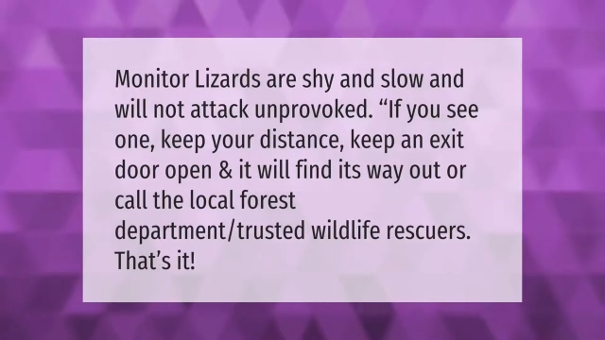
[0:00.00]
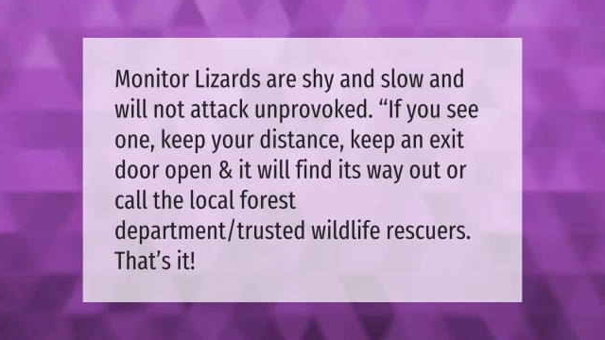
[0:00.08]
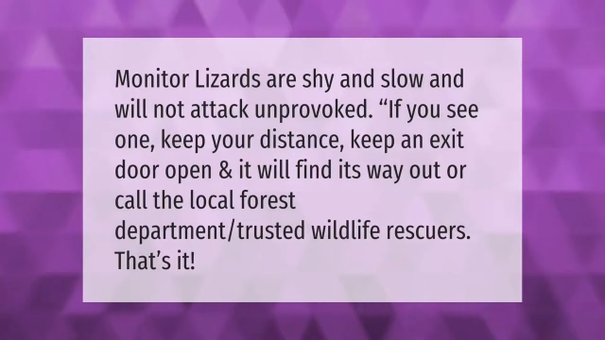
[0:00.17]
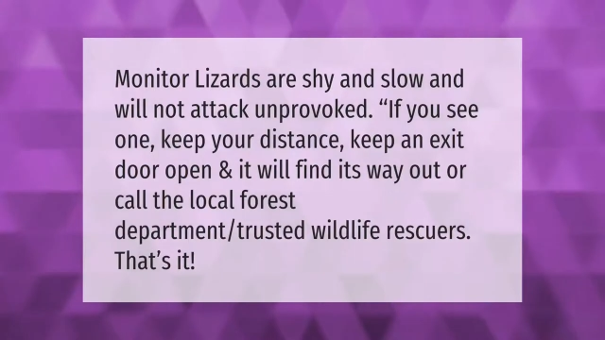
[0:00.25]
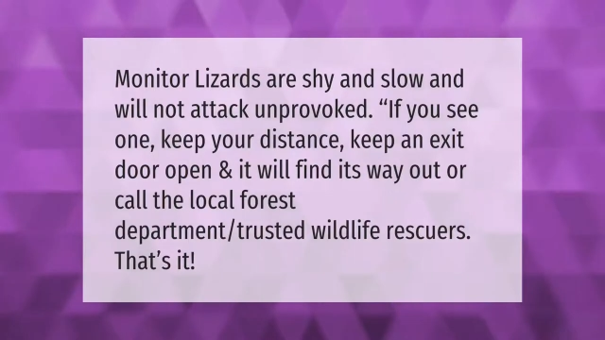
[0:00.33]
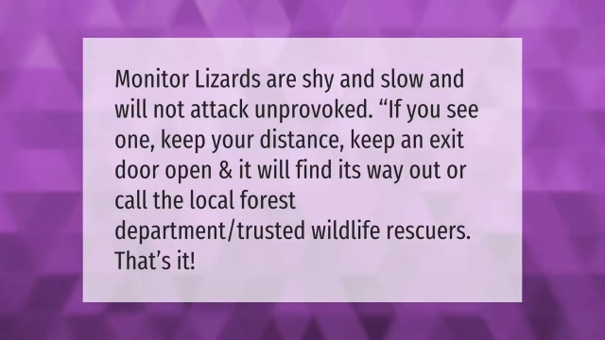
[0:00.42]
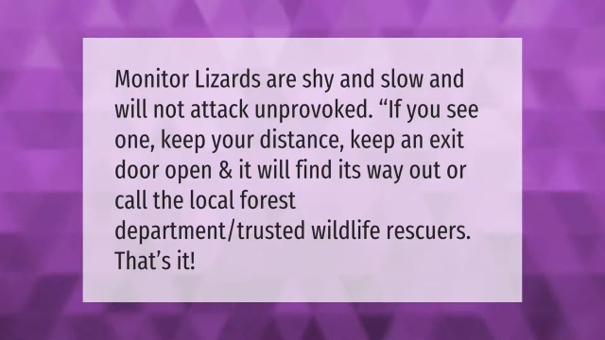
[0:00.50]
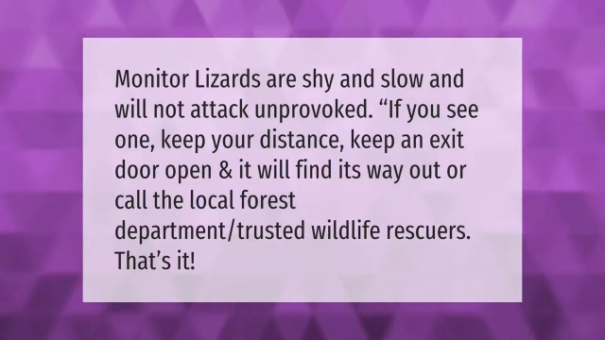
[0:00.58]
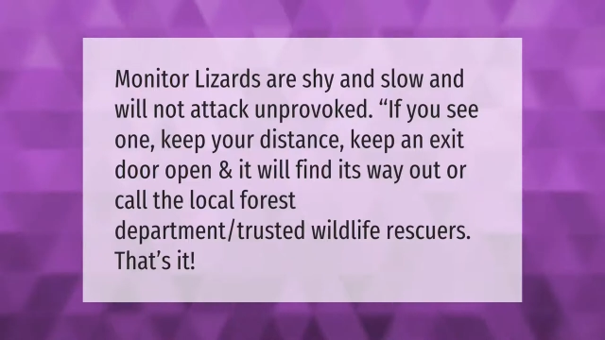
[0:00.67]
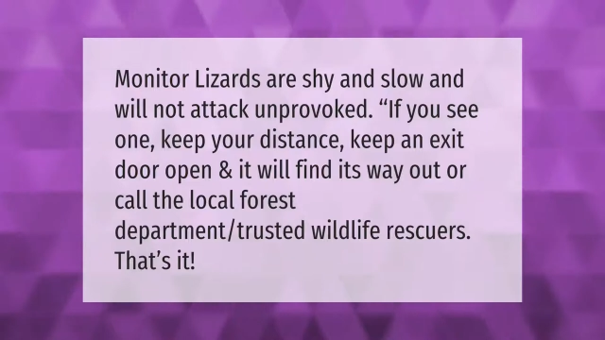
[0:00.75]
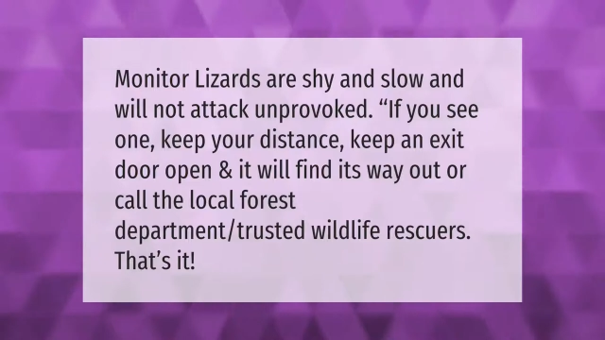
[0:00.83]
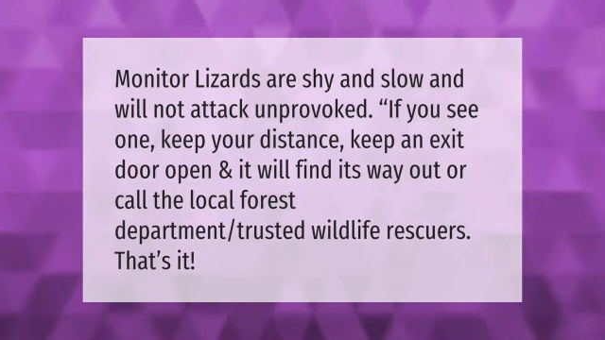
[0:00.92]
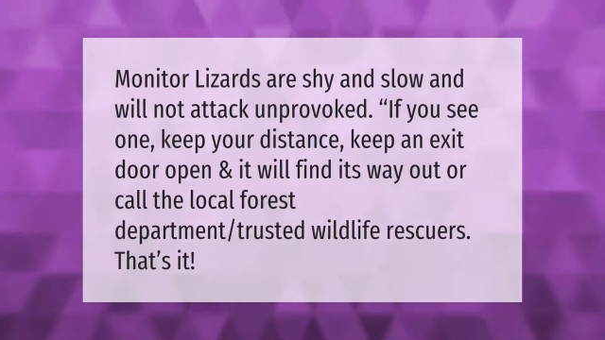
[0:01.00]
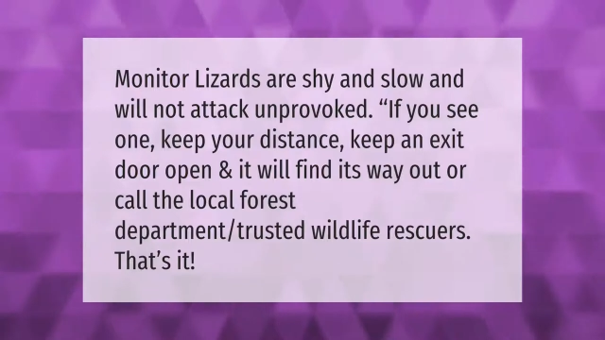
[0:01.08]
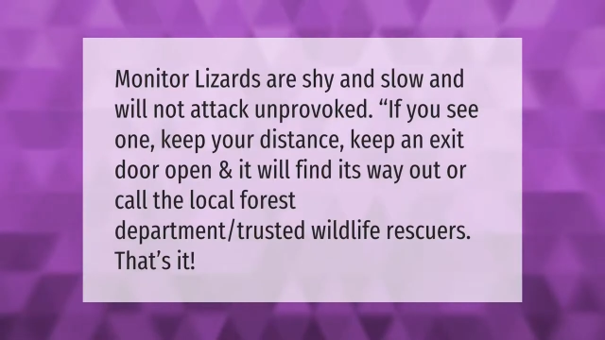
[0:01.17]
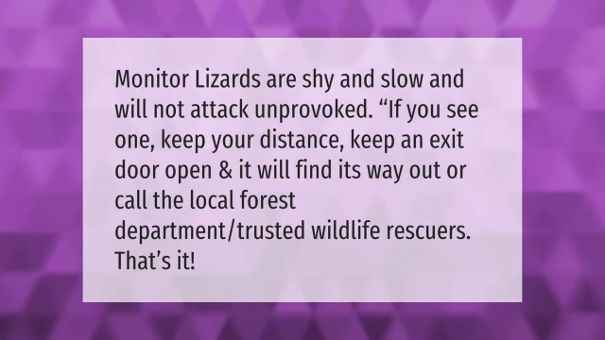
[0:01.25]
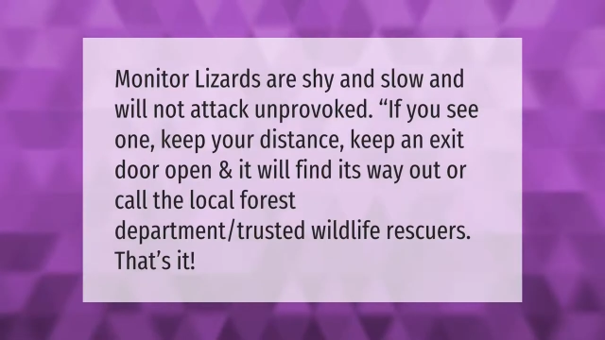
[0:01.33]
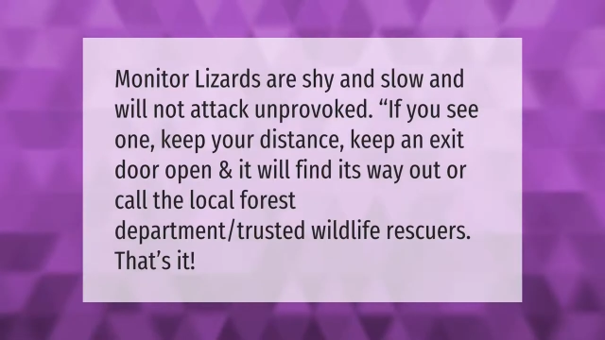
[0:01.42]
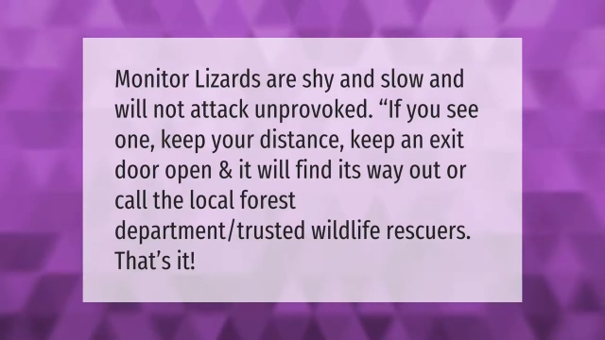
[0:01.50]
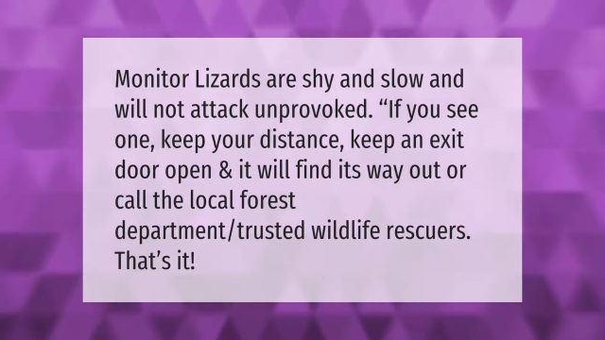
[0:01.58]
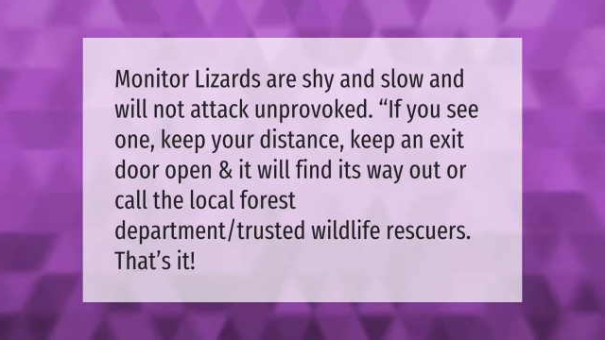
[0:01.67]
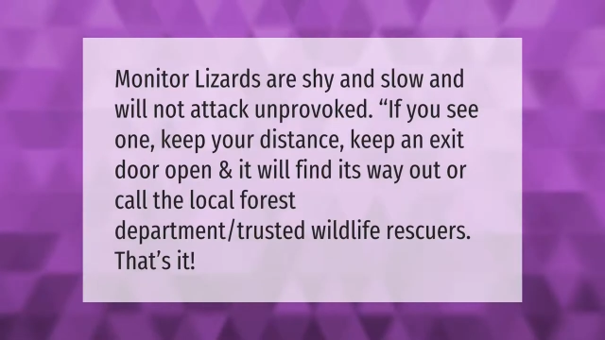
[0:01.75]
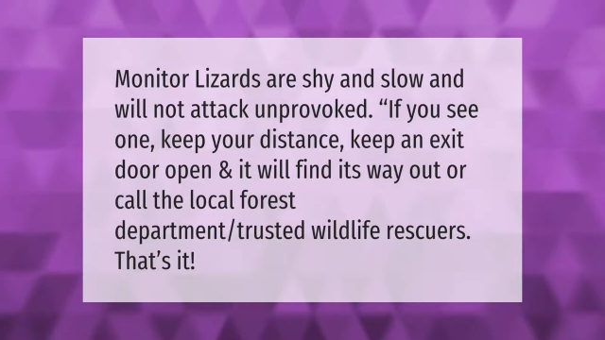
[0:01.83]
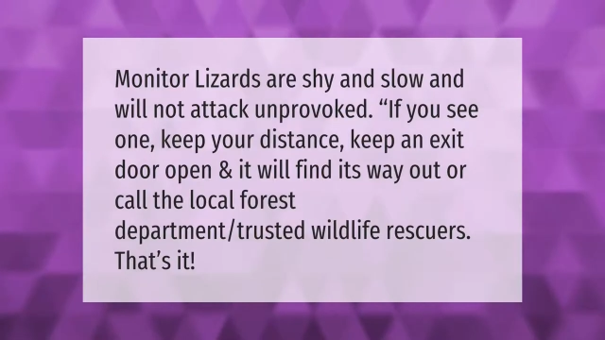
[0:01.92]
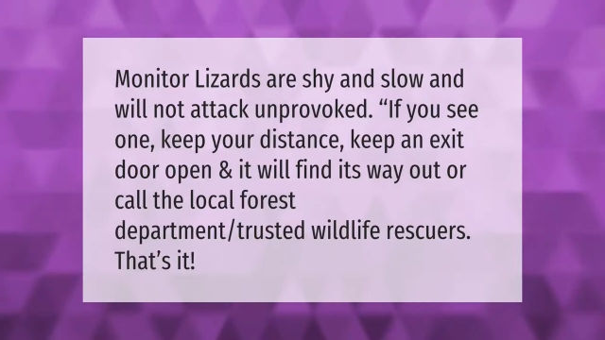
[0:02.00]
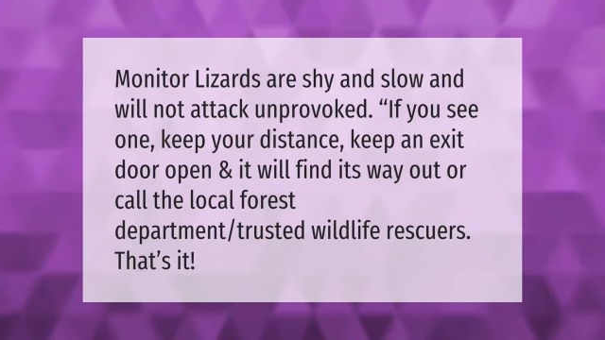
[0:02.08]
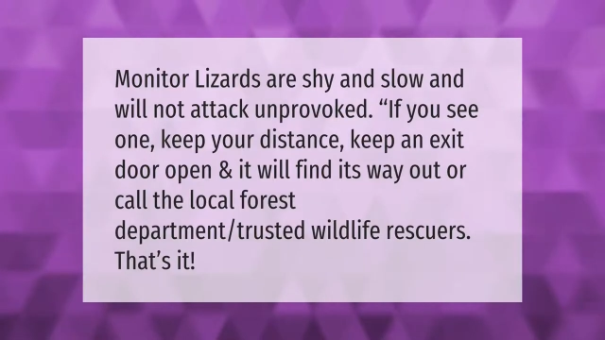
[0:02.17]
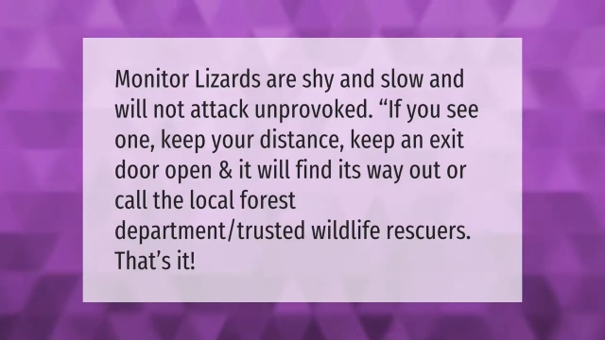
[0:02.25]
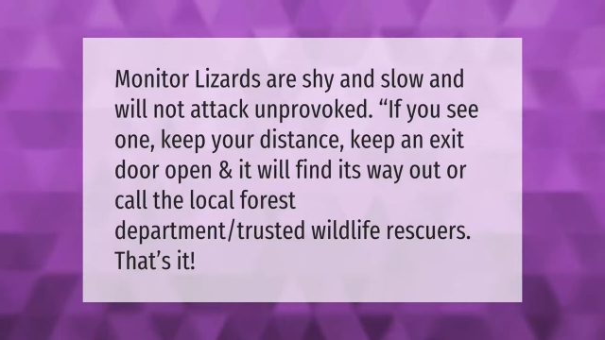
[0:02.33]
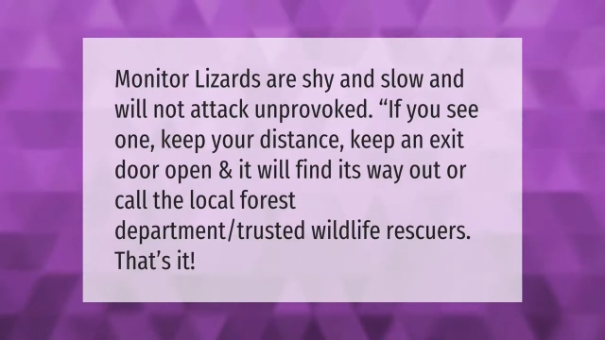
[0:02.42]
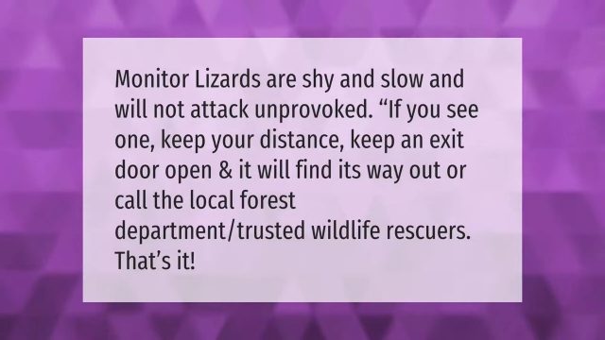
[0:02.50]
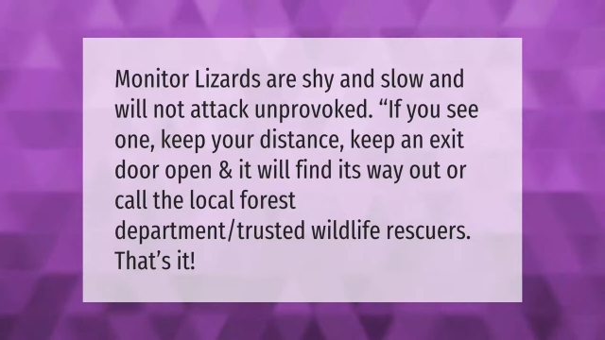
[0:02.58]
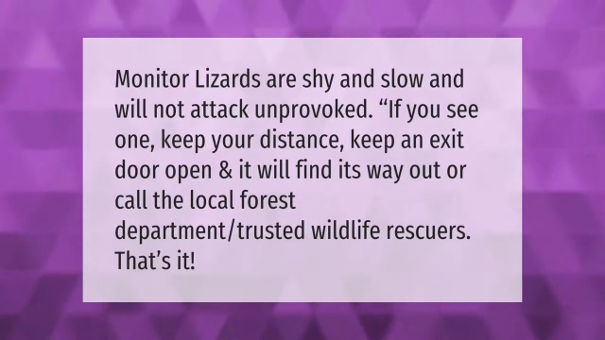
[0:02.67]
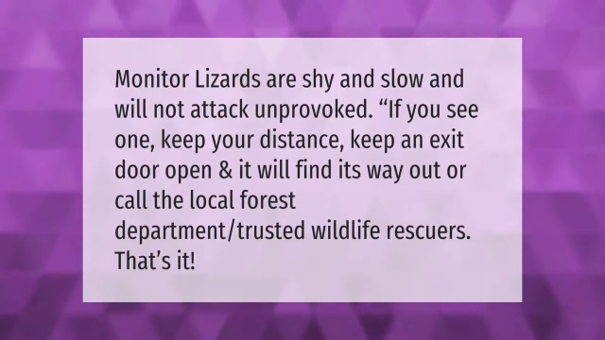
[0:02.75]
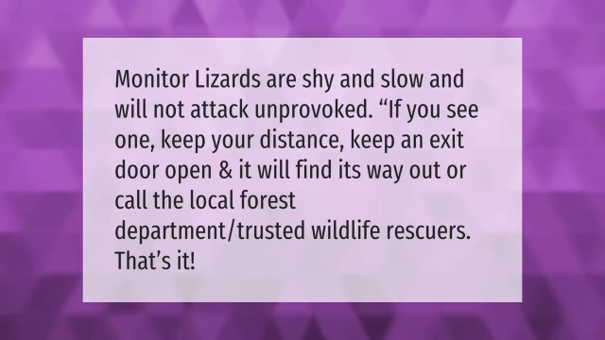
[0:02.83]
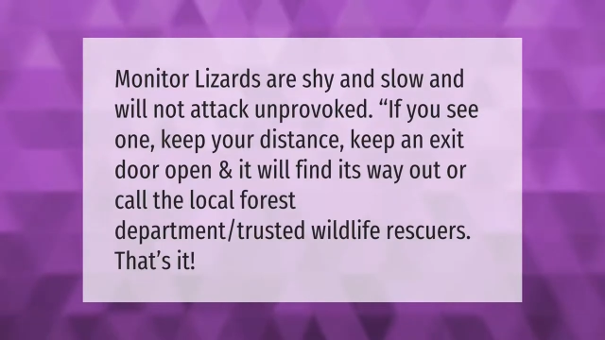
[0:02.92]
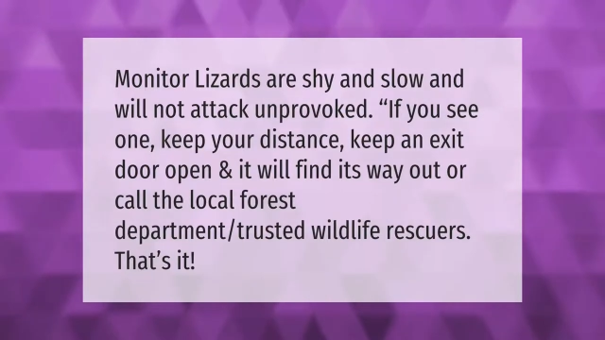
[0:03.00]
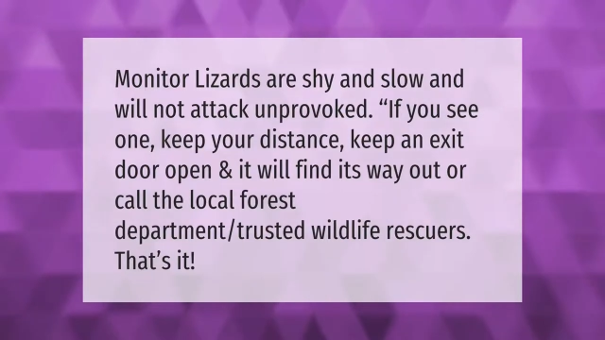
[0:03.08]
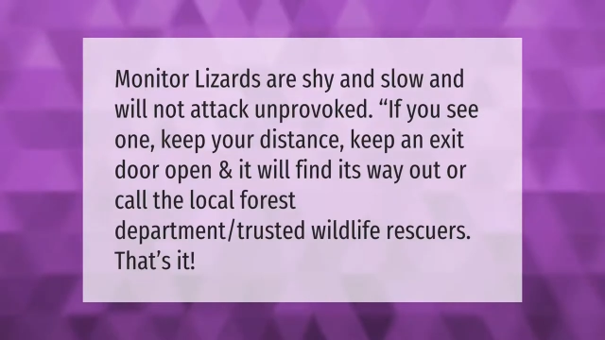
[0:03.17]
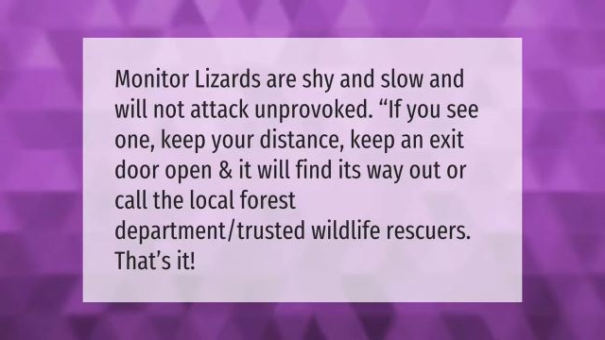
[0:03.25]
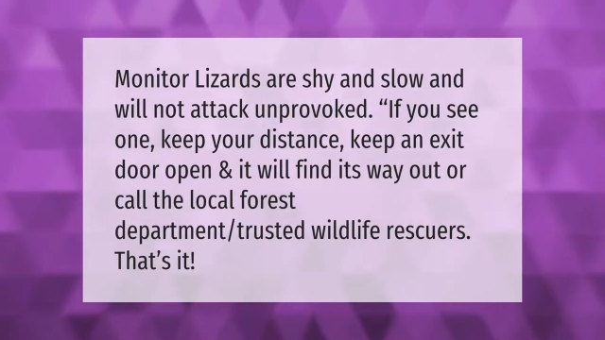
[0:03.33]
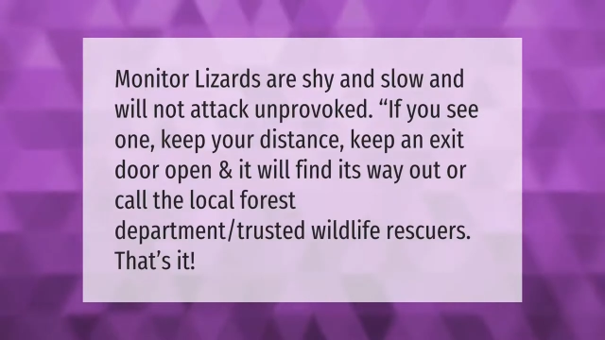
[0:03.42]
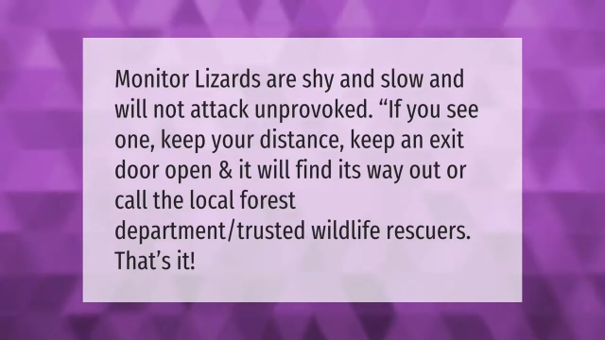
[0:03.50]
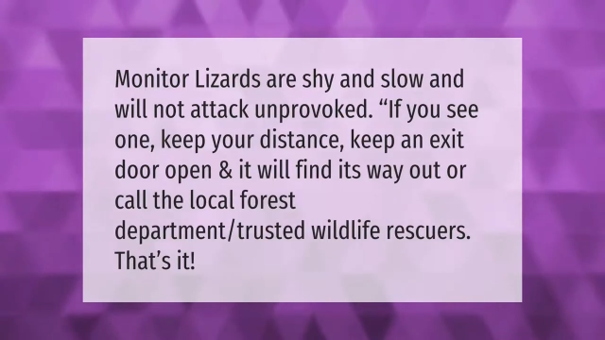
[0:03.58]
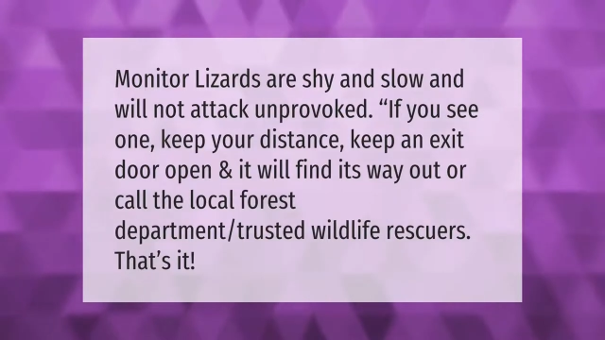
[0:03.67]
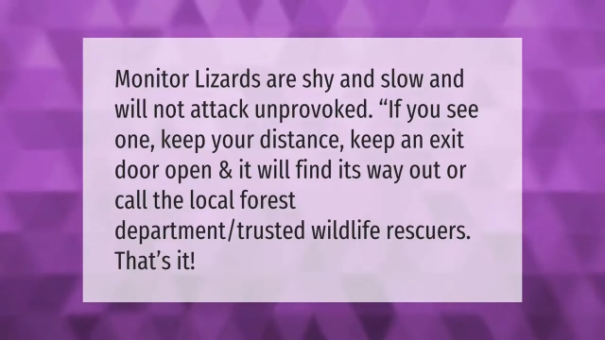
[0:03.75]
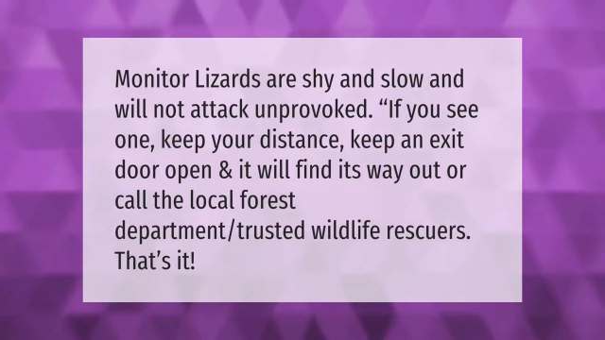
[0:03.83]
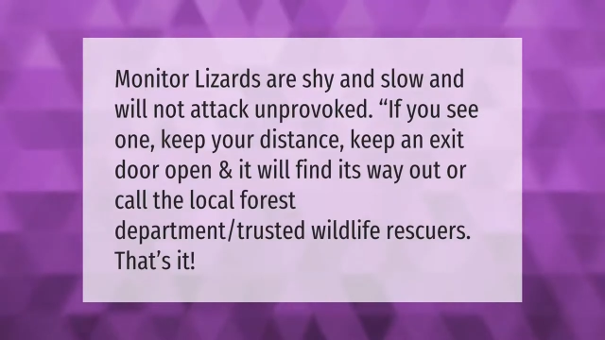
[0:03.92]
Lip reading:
(no speaker visible)